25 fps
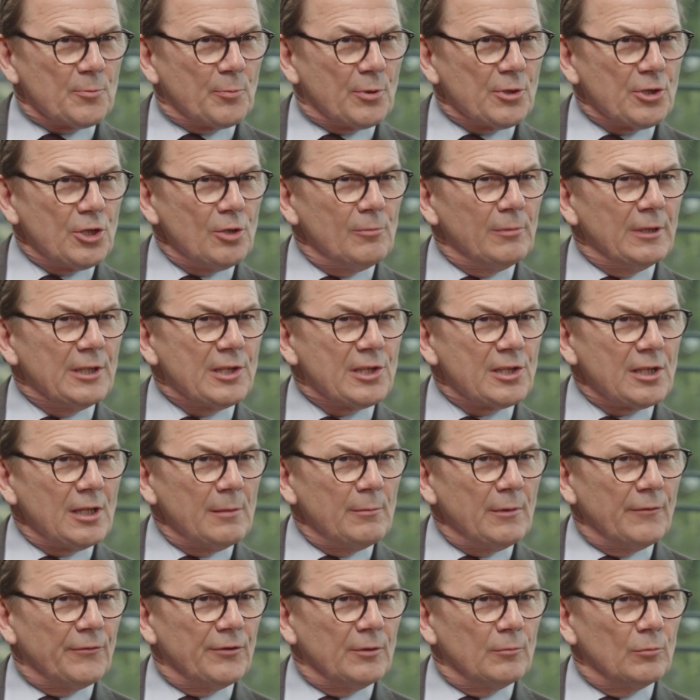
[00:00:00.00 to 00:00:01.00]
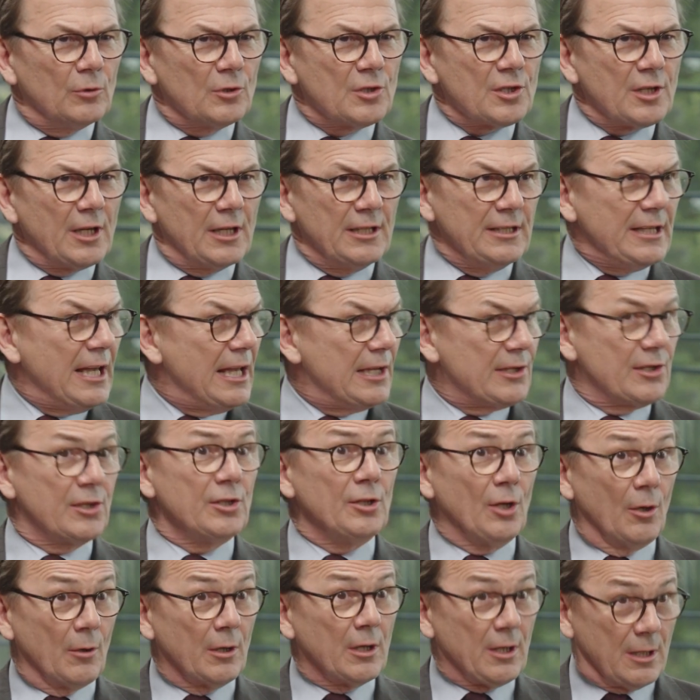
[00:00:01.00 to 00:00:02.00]
Presumably some of them will say, yes, you
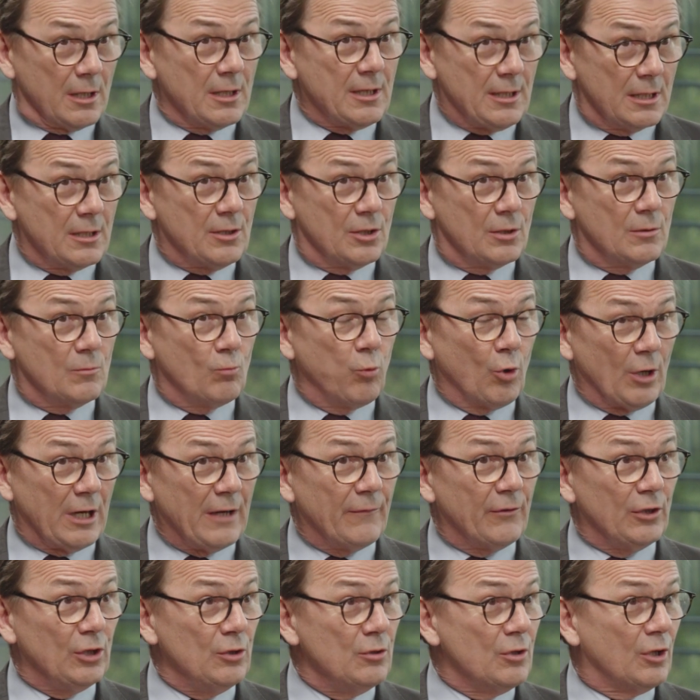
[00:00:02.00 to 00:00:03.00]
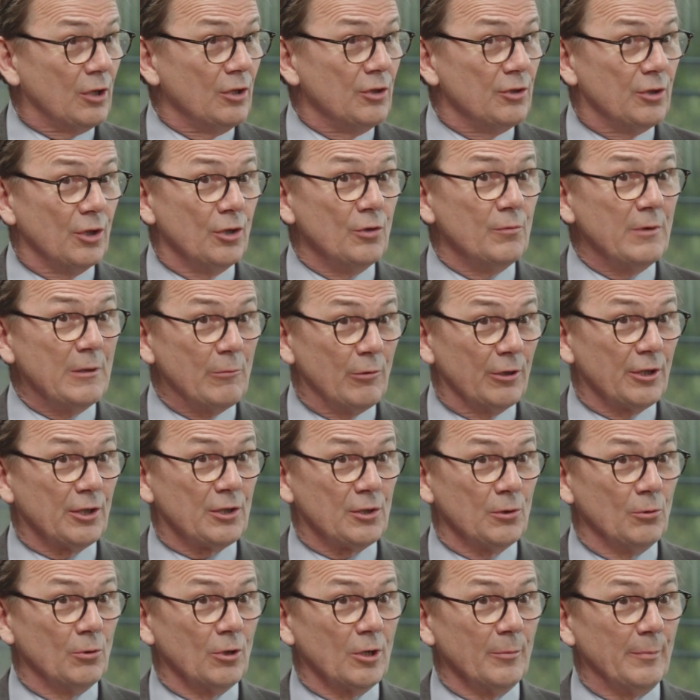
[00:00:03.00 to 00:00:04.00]
know, whatever you can do, we want to
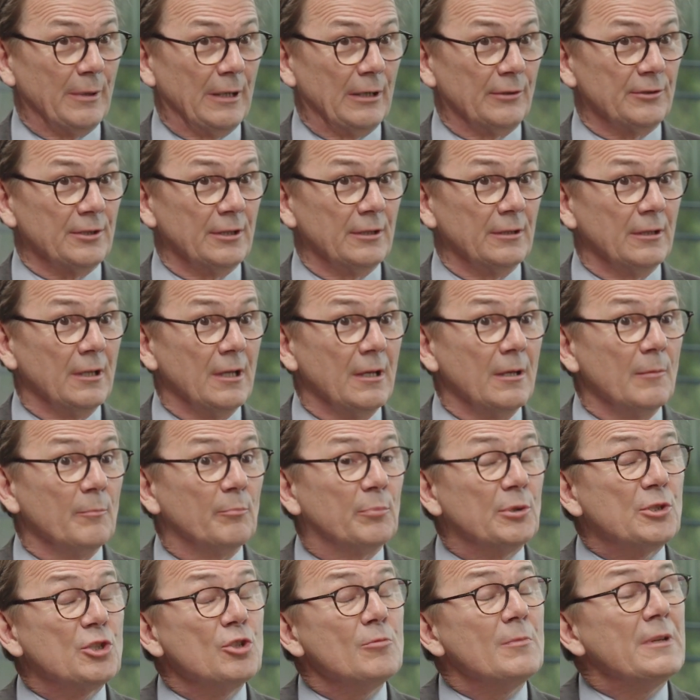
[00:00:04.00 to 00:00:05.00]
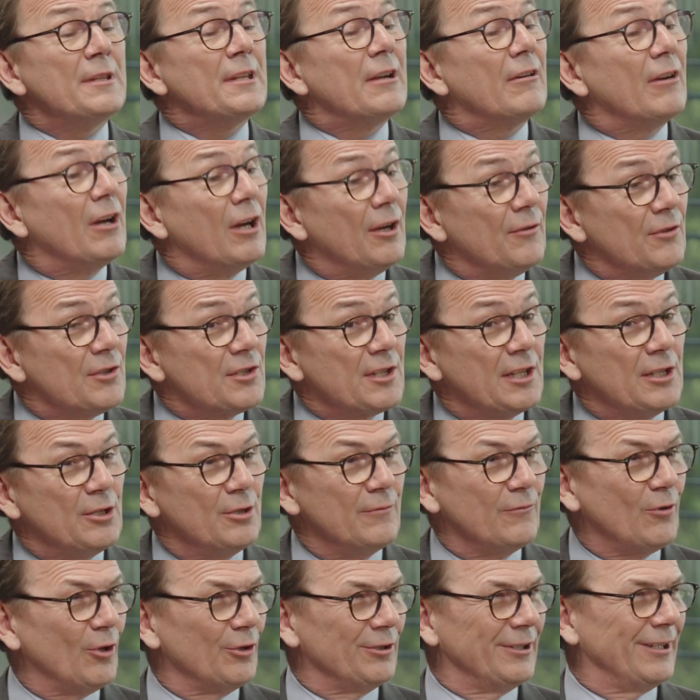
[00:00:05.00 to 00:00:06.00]
talk about it. Presumably there are others then
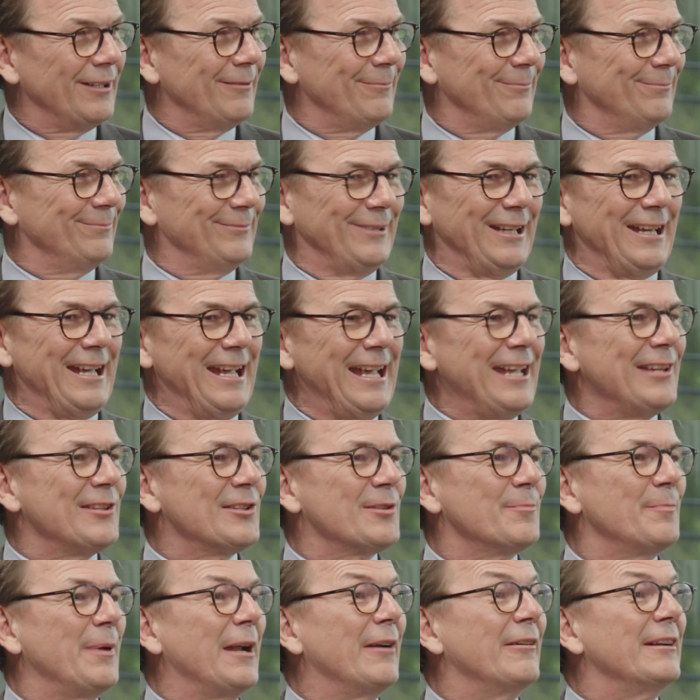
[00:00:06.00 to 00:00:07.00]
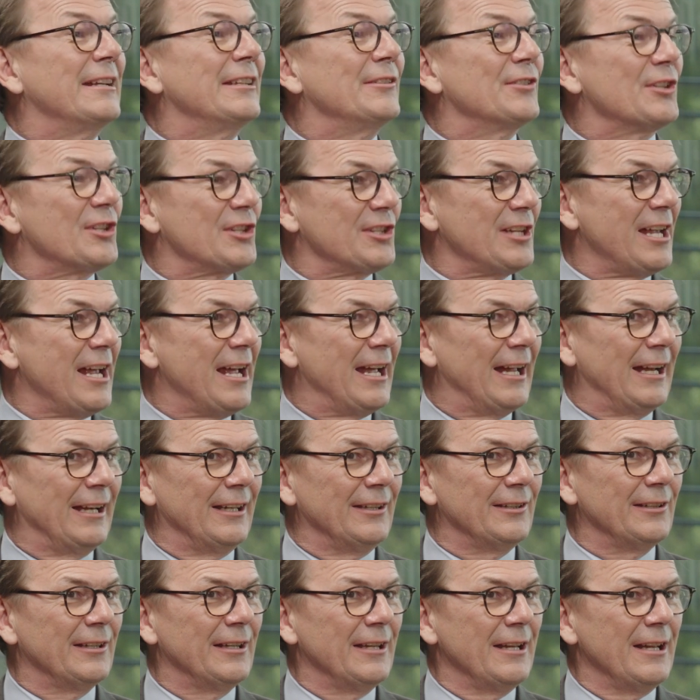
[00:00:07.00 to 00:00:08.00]
who've got their heads buried in the
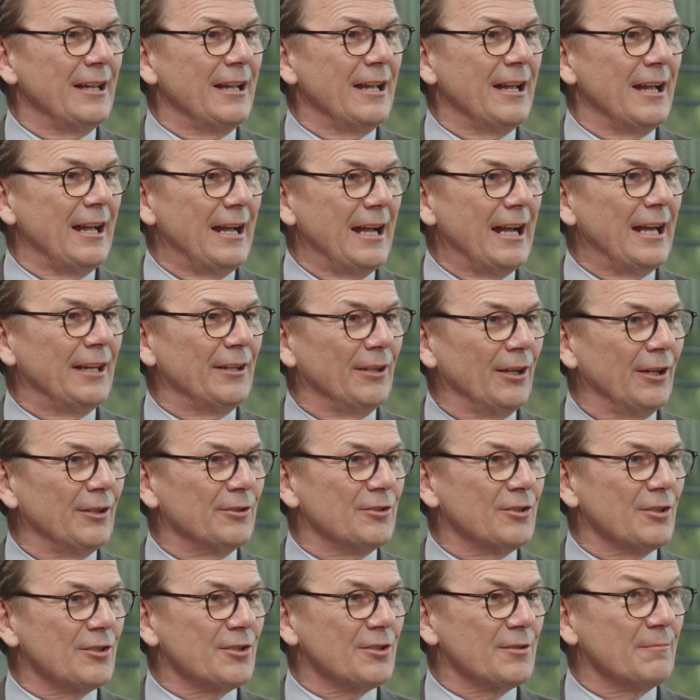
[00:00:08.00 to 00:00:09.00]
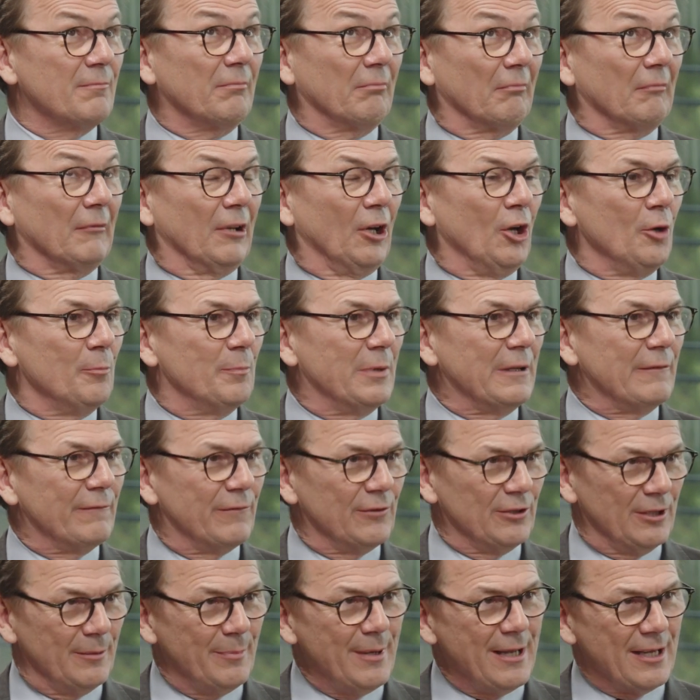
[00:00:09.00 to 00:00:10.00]
sand and are just hoping
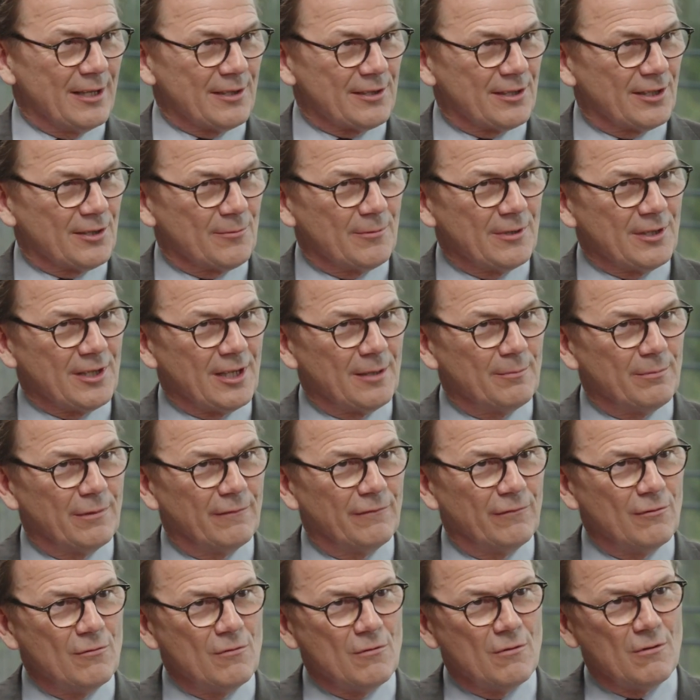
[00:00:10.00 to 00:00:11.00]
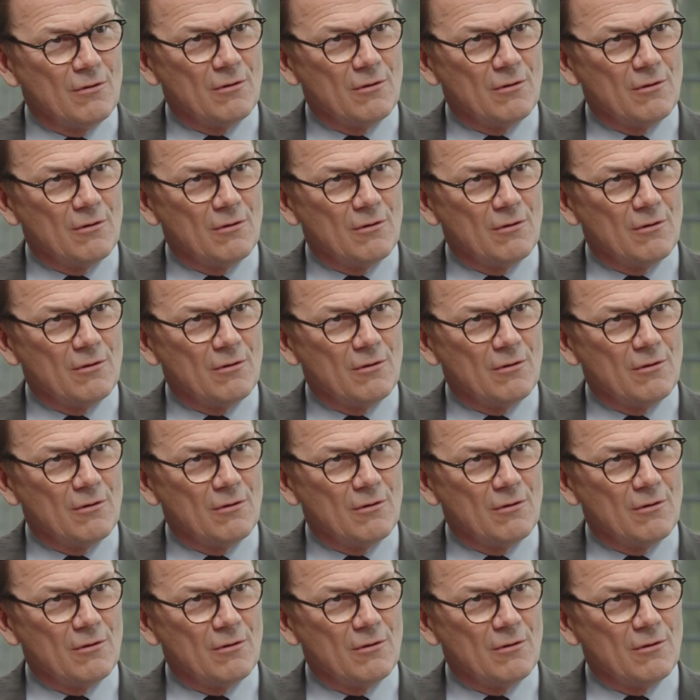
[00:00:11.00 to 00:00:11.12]
for the best, as we said before.